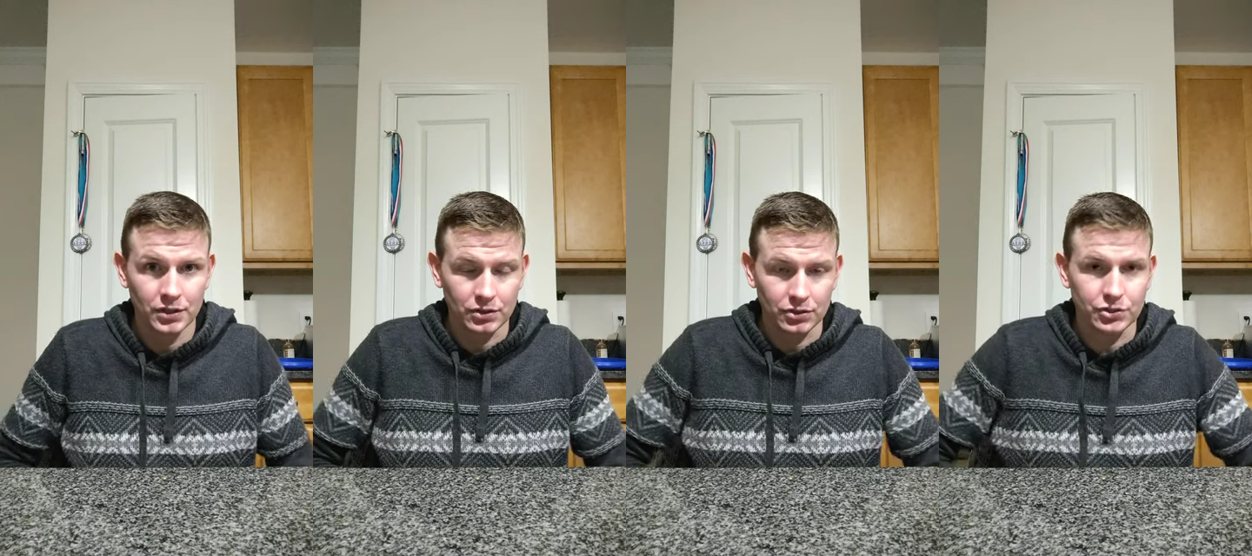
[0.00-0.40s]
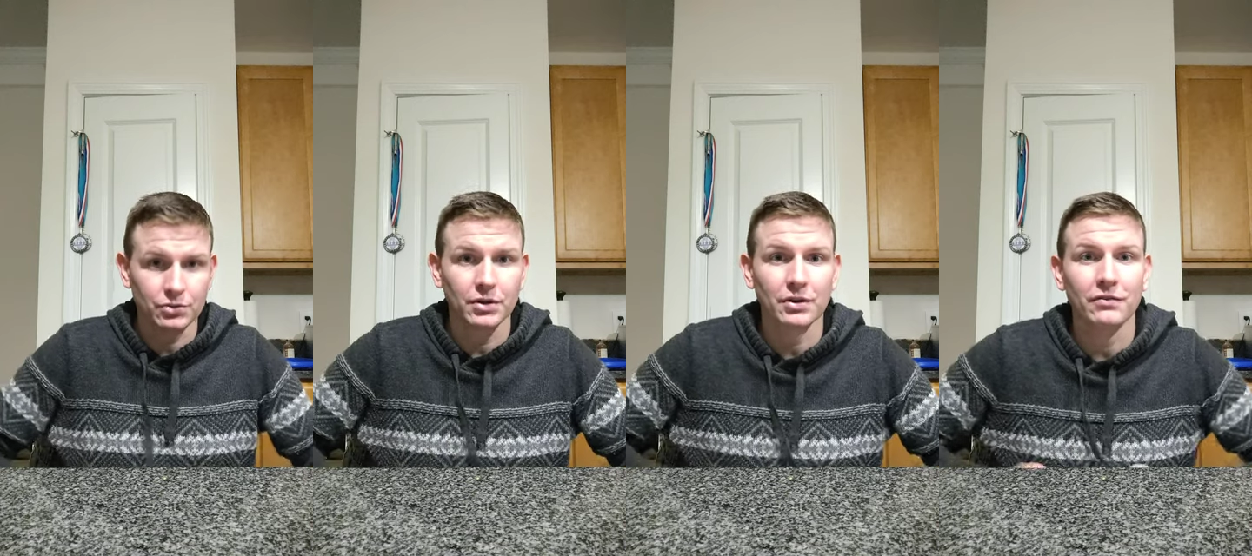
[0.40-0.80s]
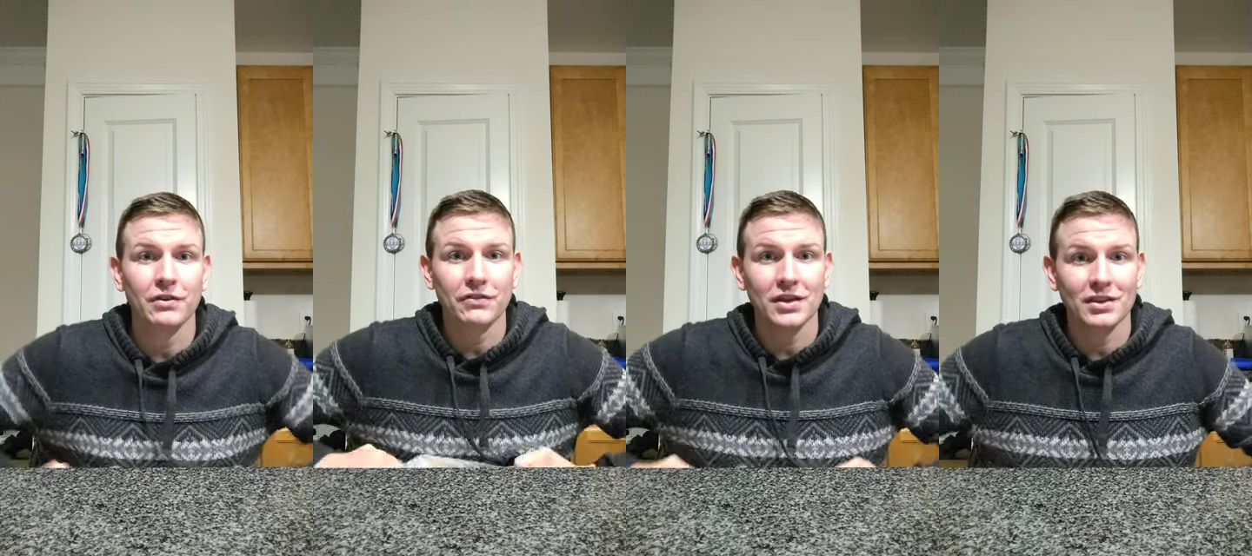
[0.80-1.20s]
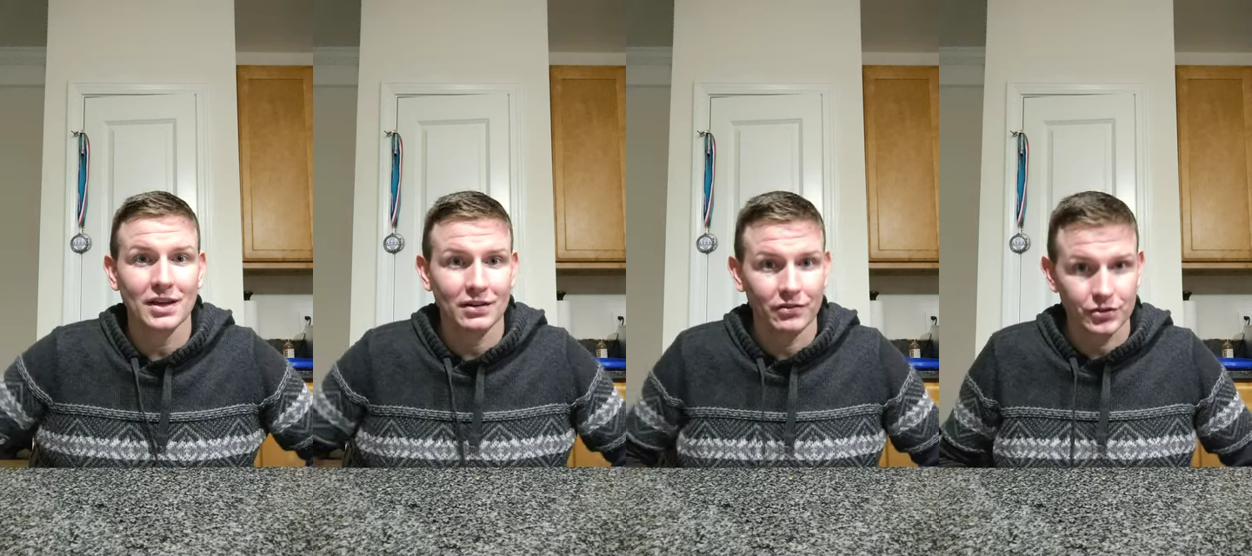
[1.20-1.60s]
their 250th
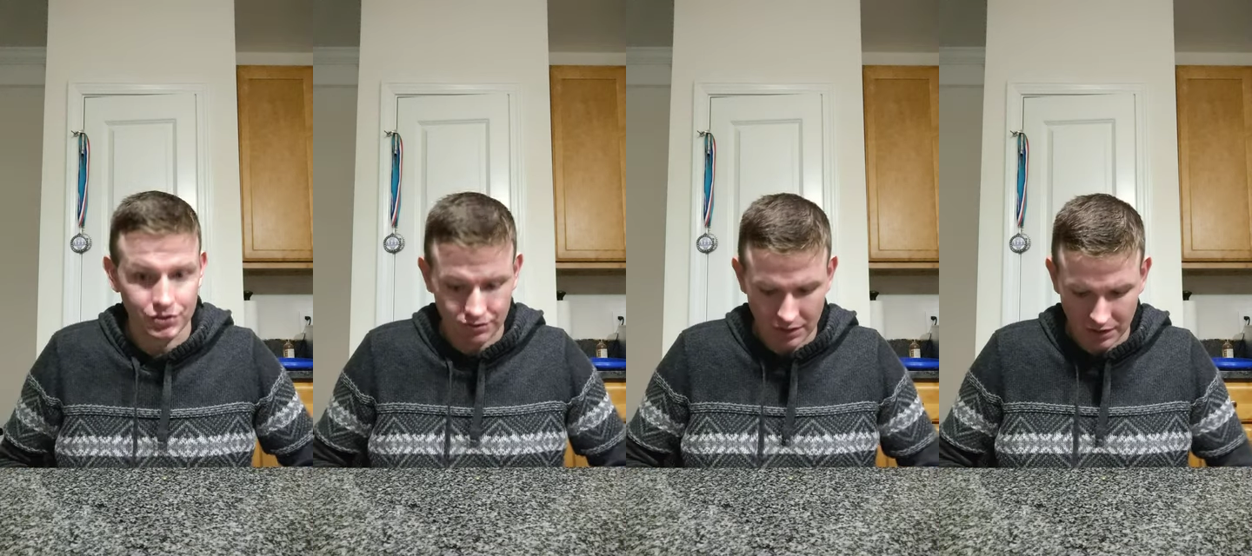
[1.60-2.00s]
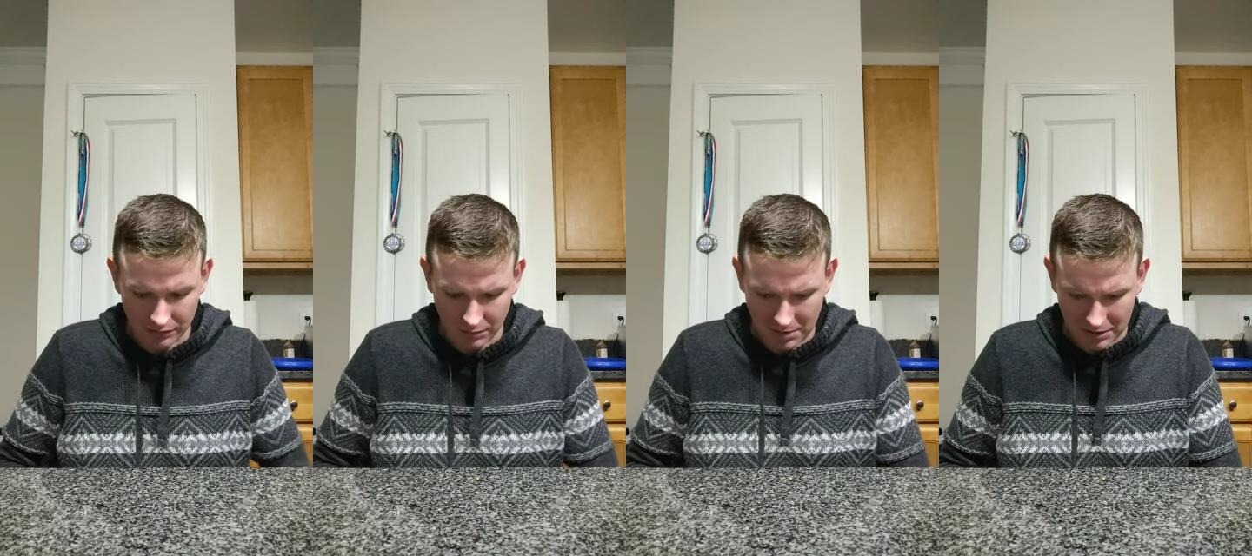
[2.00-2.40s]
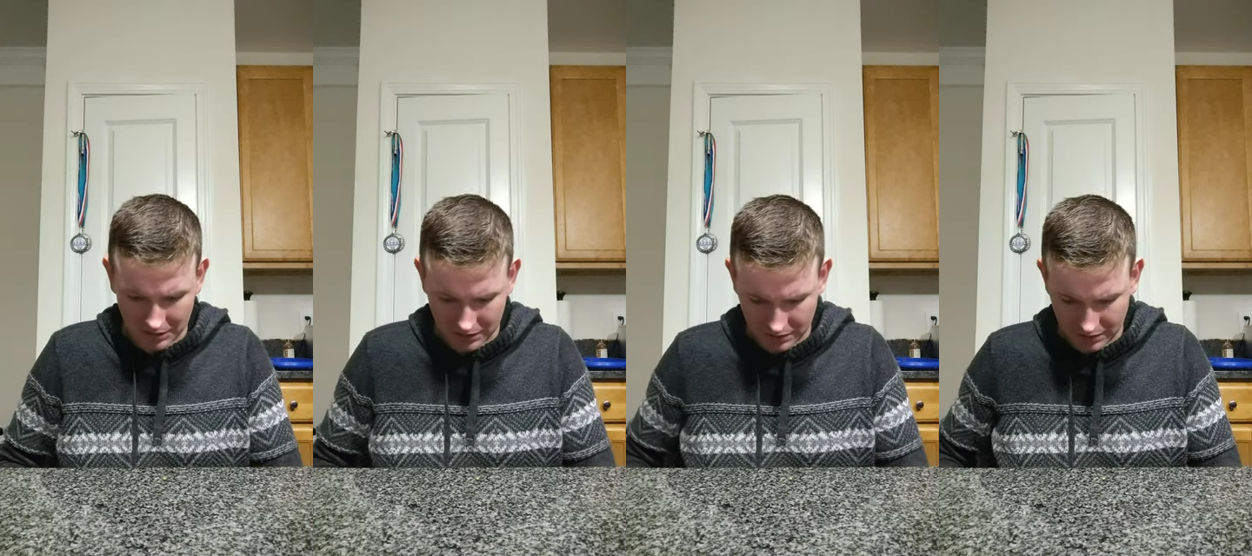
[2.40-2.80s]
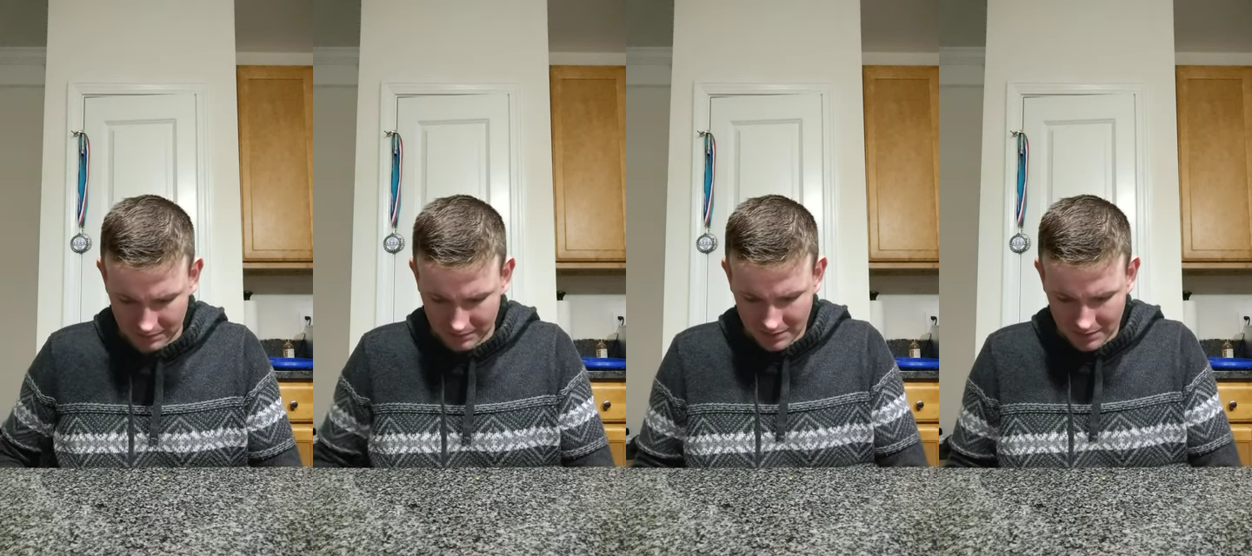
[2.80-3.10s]
anniversary of America.